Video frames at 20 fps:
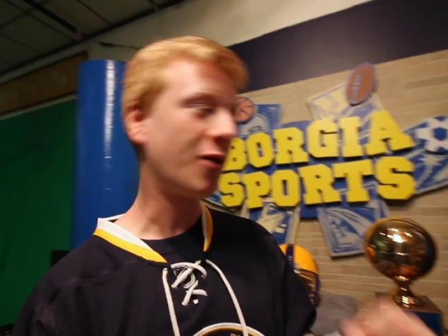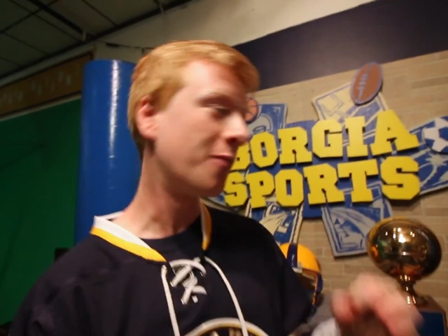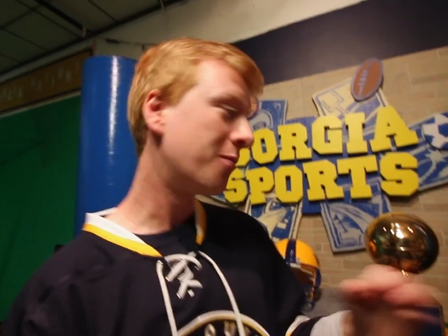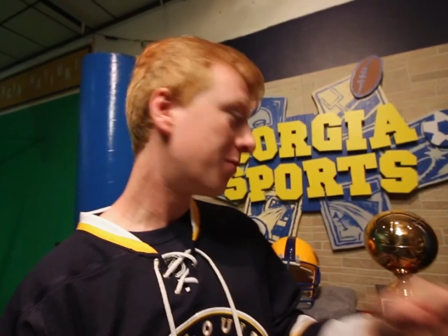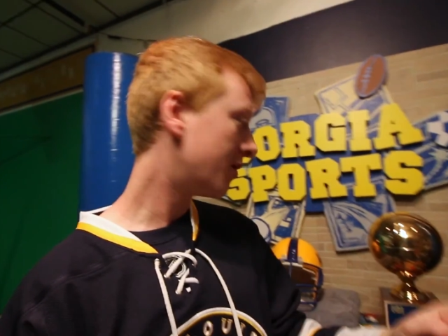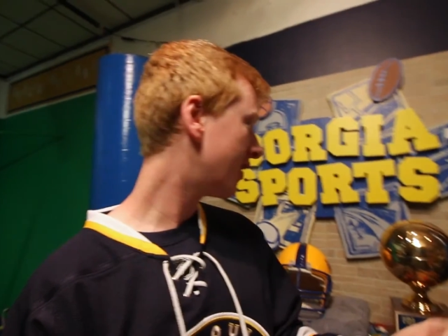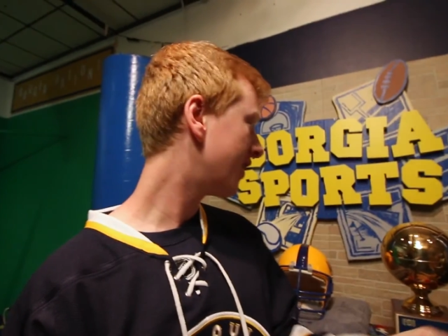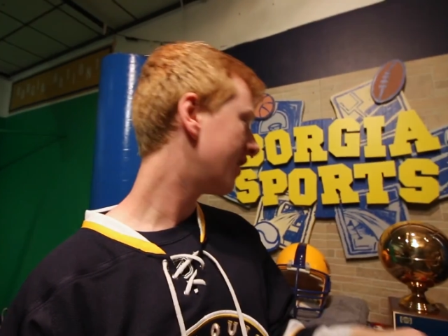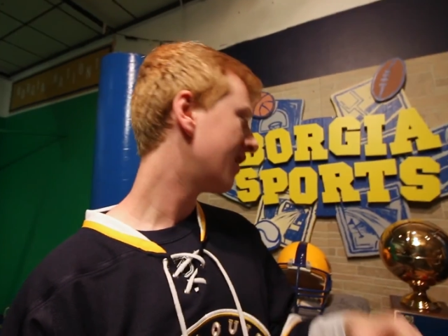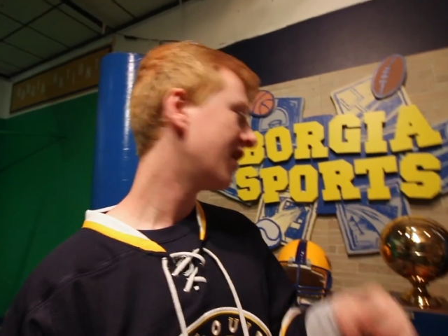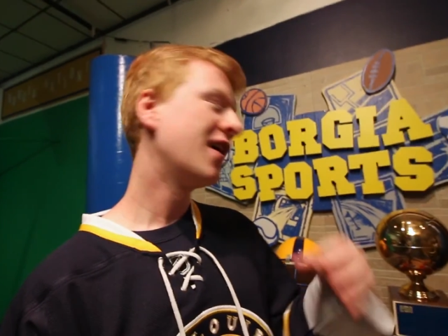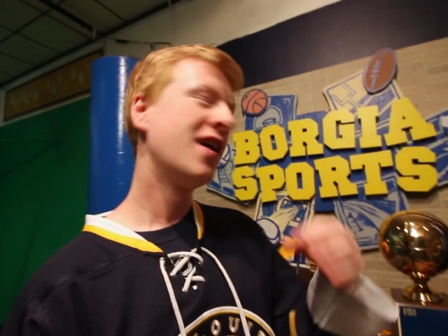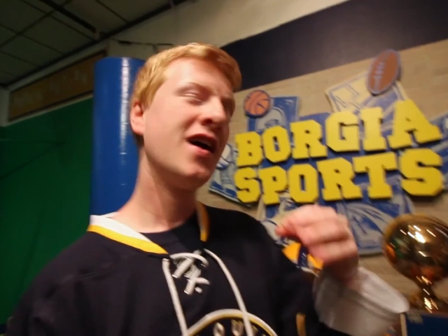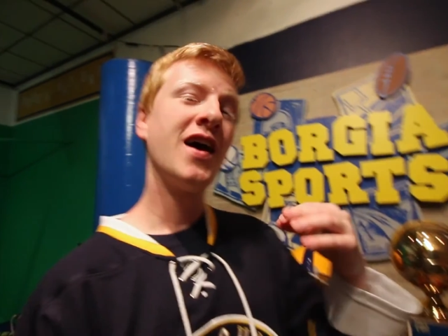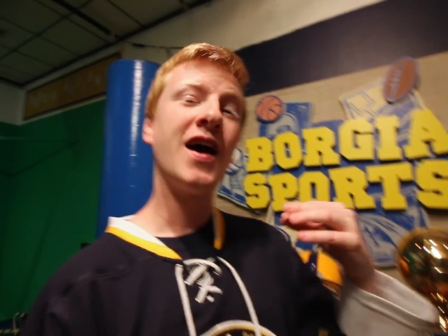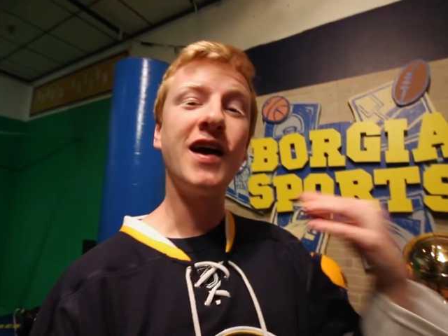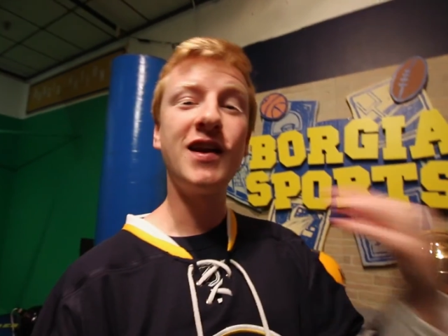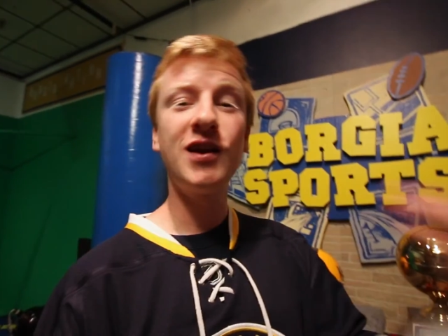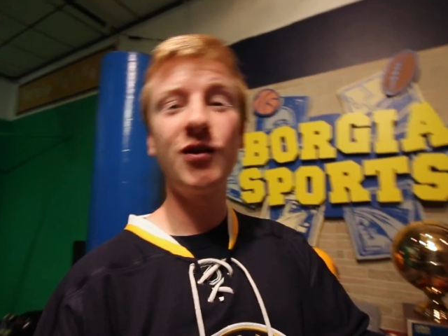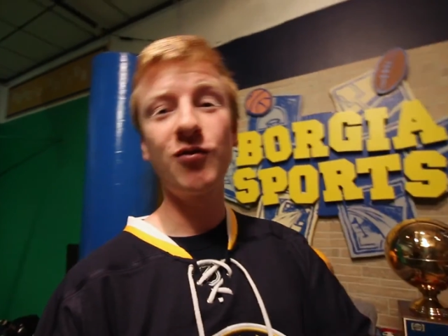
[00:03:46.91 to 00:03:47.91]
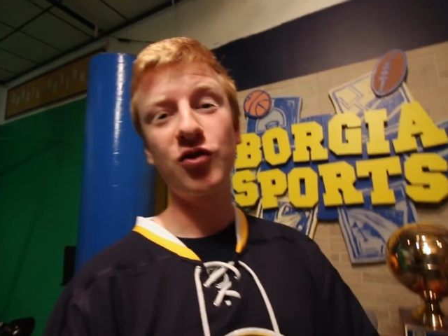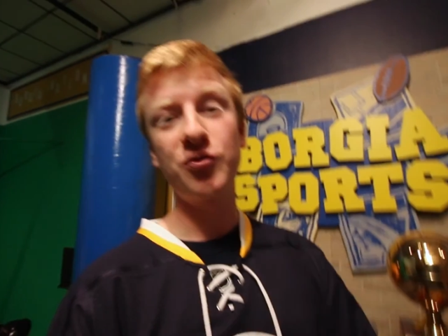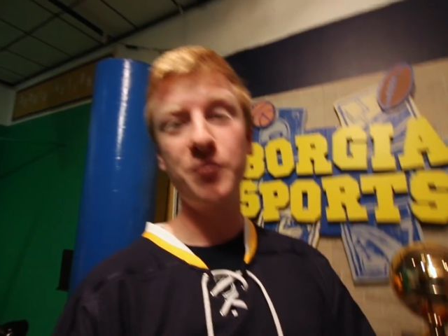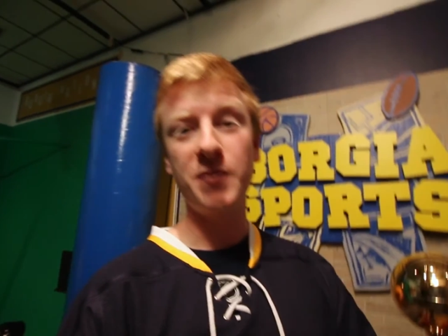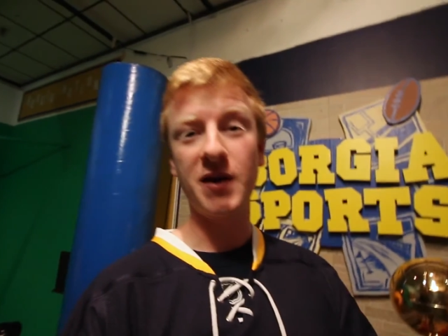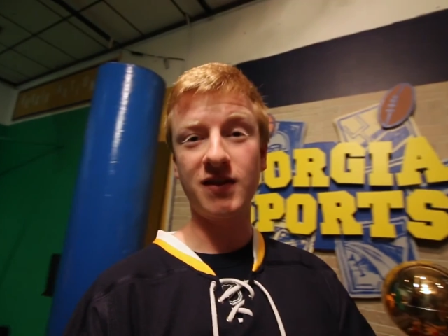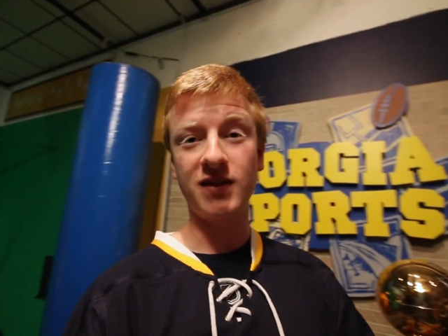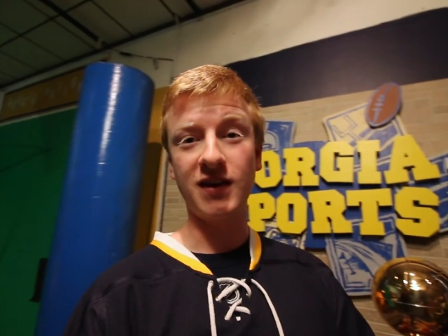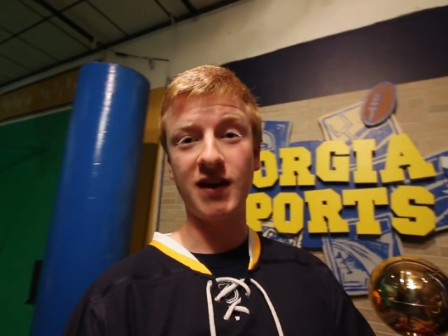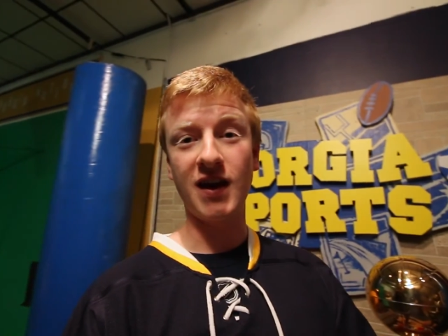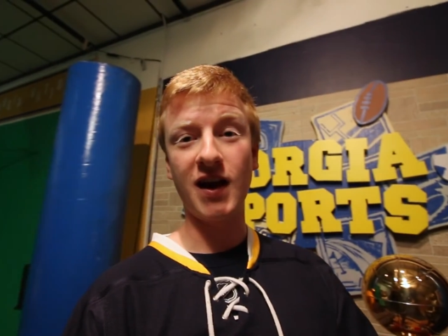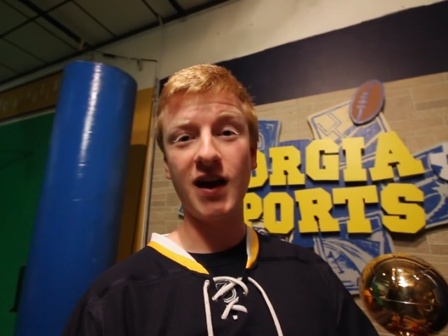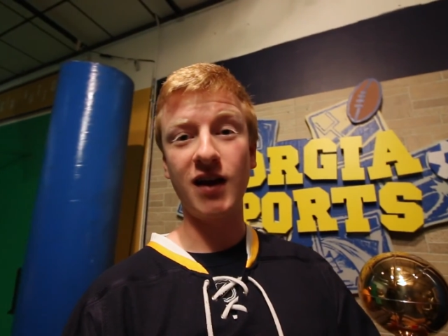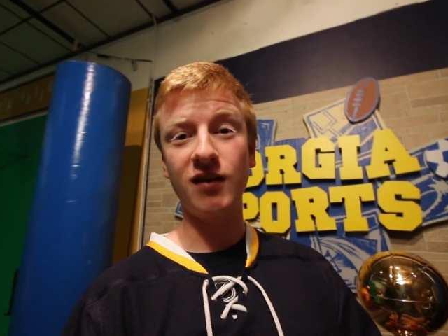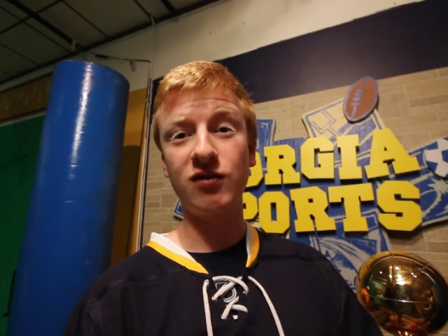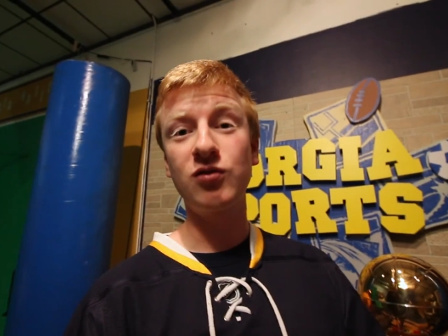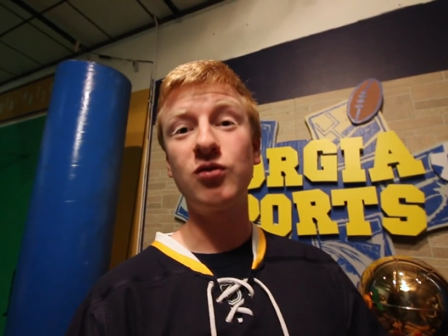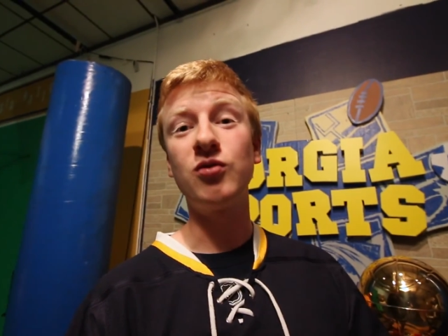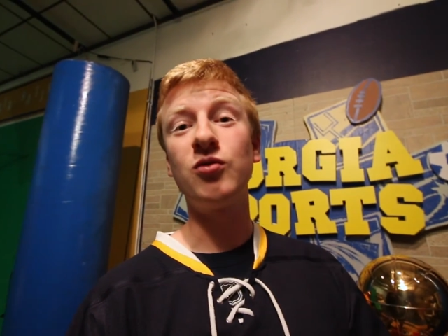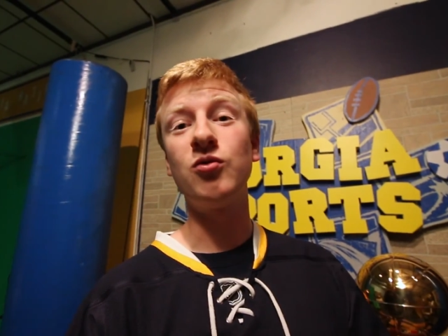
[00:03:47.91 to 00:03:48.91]
but I did respect the
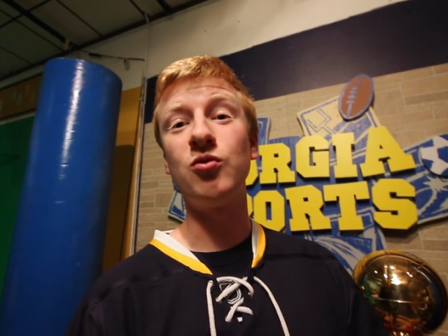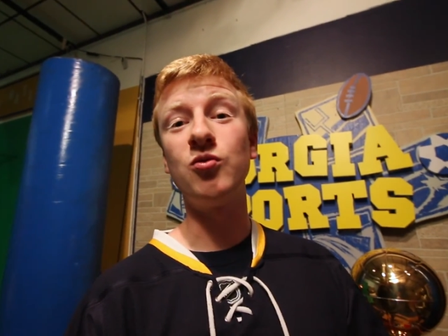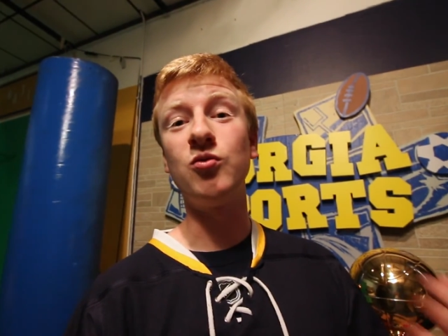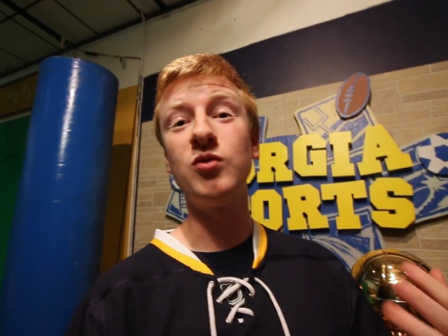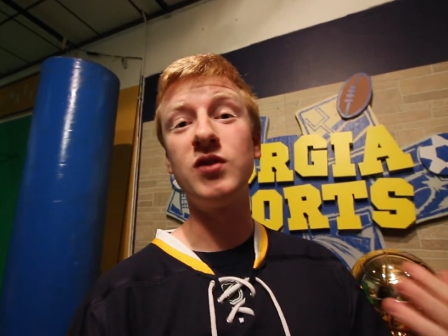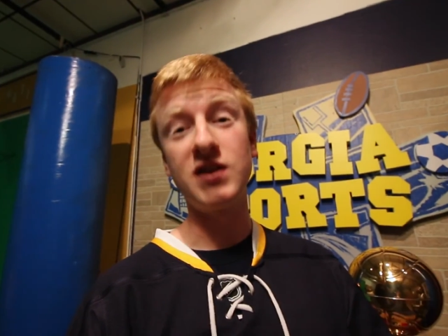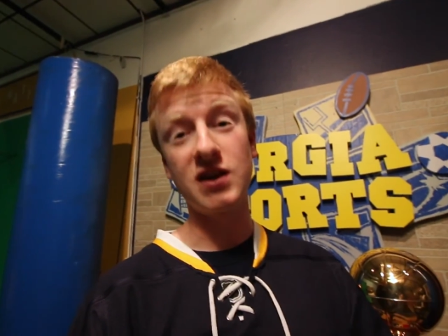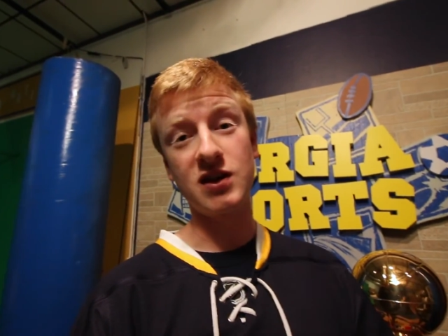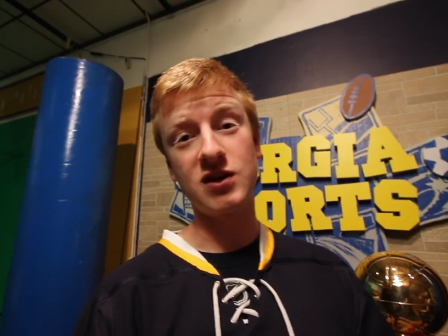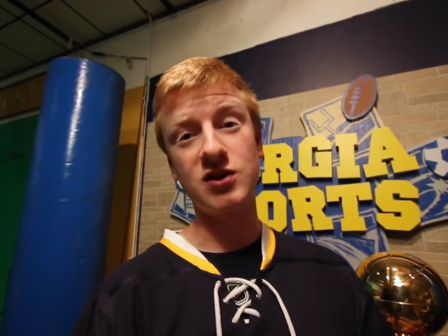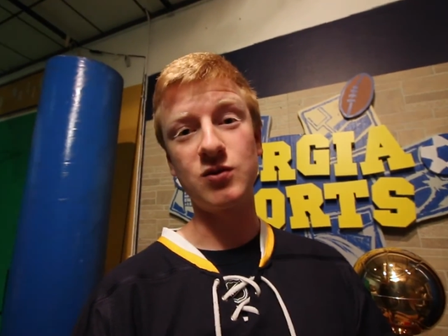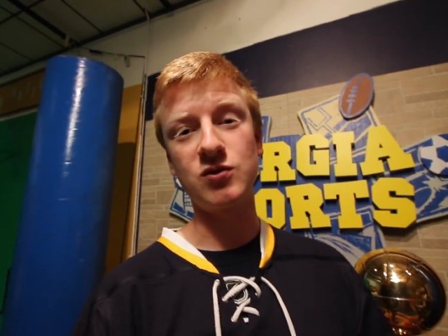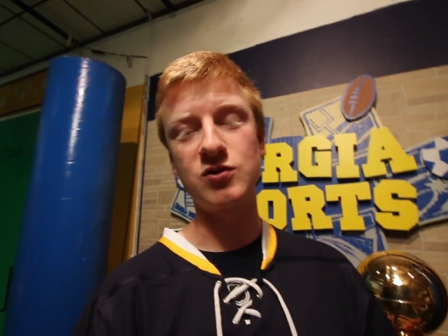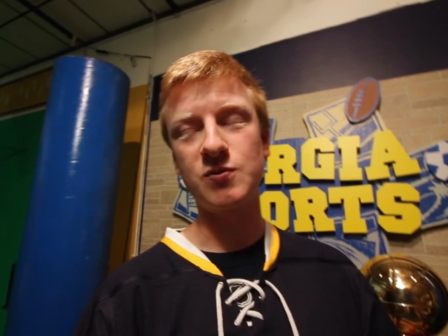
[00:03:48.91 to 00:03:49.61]
guys who did do